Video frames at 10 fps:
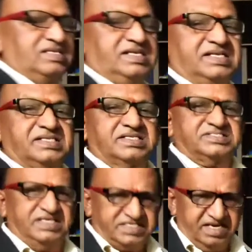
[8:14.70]

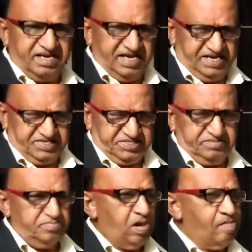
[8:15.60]
intersecting lines.
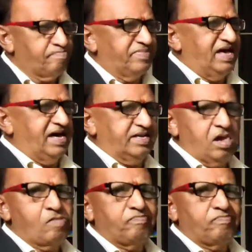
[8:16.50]
They are